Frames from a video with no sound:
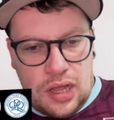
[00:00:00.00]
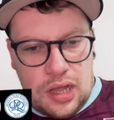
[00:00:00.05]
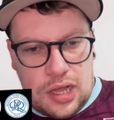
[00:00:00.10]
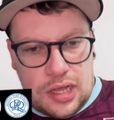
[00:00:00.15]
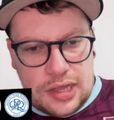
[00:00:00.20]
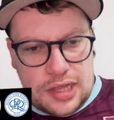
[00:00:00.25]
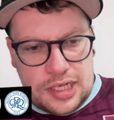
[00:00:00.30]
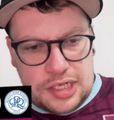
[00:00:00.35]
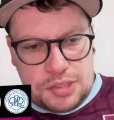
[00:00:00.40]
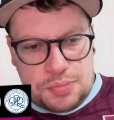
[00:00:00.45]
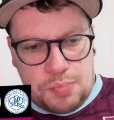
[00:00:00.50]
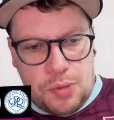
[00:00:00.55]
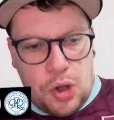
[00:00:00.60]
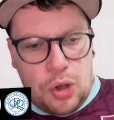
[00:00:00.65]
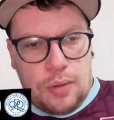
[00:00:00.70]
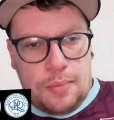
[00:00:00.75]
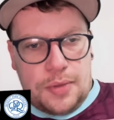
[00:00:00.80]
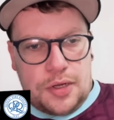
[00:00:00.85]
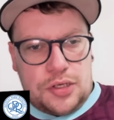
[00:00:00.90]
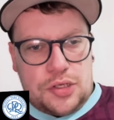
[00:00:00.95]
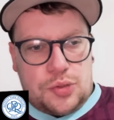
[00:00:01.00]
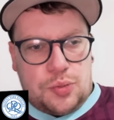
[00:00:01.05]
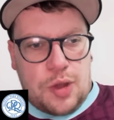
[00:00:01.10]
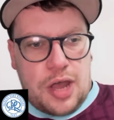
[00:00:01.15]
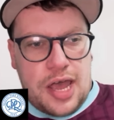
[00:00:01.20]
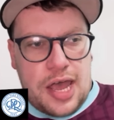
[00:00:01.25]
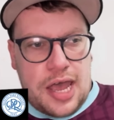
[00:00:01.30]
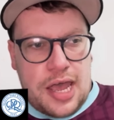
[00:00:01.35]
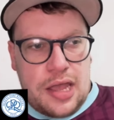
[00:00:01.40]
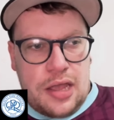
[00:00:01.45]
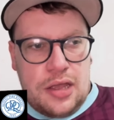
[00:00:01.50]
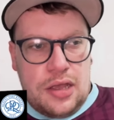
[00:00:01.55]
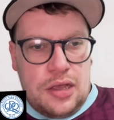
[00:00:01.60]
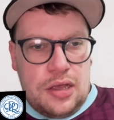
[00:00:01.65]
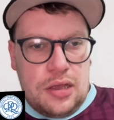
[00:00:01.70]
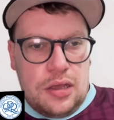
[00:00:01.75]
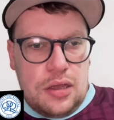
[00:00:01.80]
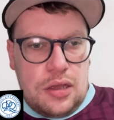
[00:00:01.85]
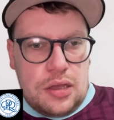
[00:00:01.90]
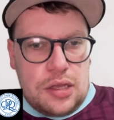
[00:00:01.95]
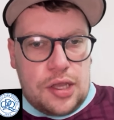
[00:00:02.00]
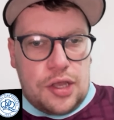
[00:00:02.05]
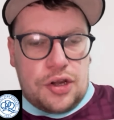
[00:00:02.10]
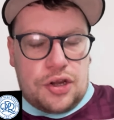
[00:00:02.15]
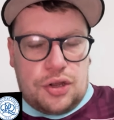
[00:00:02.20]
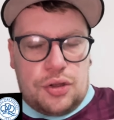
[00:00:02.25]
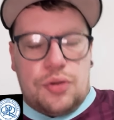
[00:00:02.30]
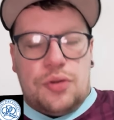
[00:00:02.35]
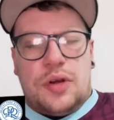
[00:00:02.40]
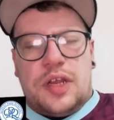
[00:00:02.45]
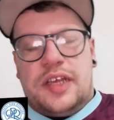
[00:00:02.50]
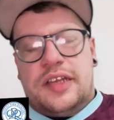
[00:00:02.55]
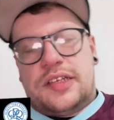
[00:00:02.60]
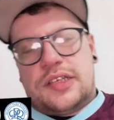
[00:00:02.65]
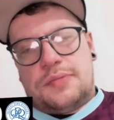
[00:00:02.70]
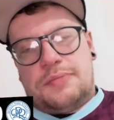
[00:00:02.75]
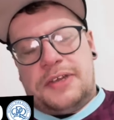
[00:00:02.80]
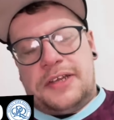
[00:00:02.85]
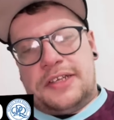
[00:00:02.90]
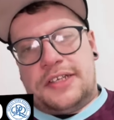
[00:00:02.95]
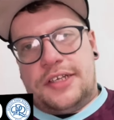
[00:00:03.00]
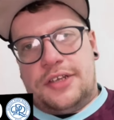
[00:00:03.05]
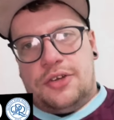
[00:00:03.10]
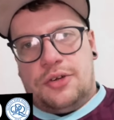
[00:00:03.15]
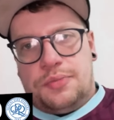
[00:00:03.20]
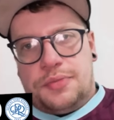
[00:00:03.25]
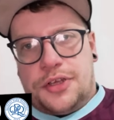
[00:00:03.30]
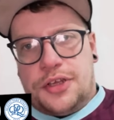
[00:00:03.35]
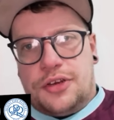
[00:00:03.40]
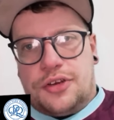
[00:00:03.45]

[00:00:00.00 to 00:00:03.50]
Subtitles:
And these moments where you do need to mix it up,